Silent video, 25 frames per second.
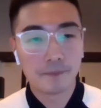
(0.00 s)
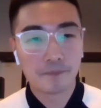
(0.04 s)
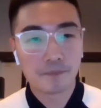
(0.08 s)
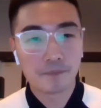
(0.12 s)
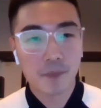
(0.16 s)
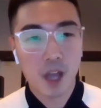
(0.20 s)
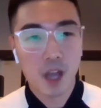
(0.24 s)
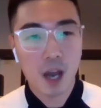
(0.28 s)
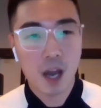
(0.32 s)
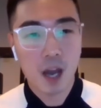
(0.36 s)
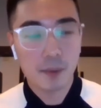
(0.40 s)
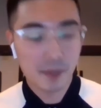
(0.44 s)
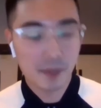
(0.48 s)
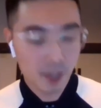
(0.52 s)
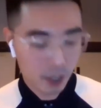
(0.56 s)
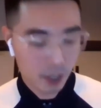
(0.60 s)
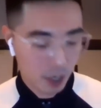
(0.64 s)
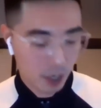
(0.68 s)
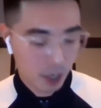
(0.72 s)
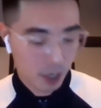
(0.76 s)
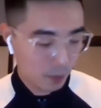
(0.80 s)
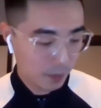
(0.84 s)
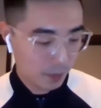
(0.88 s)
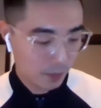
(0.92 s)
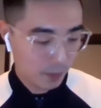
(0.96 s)

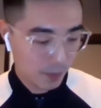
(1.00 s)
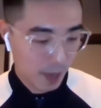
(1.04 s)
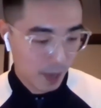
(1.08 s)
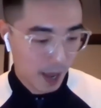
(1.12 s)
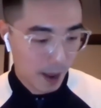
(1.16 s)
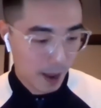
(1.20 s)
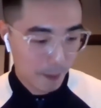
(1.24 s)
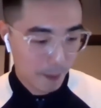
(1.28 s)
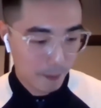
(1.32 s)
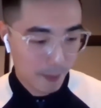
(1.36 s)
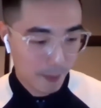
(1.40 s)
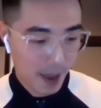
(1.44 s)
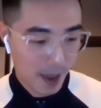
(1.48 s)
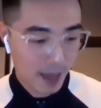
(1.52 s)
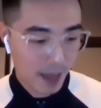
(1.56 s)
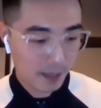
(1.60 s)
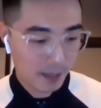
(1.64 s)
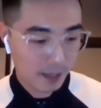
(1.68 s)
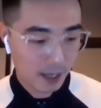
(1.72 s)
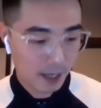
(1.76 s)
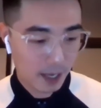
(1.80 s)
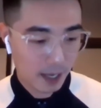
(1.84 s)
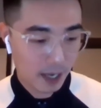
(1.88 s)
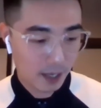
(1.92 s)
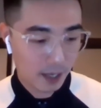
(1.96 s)
obstacles I met
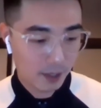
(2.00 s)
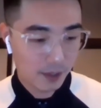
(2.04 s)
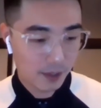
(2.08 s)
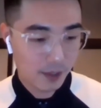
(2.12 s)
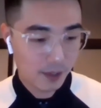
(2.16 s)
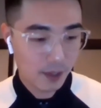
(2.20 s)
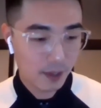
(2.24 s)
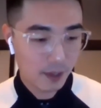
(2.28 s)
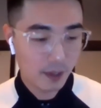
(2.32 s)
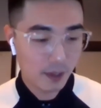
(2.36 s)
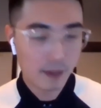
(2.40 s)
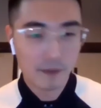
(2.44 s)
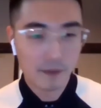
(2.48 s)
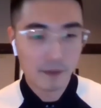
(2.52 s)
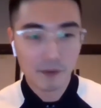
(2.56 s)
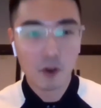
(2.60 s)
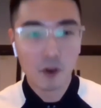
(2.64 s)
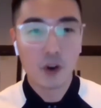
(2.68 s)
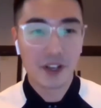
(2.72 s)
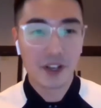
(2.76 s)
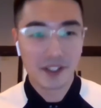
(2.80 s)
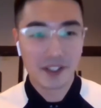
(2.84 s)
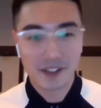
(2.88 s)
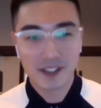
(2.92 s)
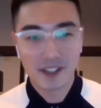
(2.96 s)
is the
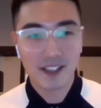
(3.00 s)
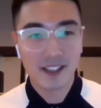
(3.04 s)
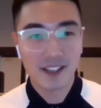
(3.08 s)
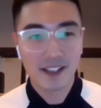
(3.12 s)
void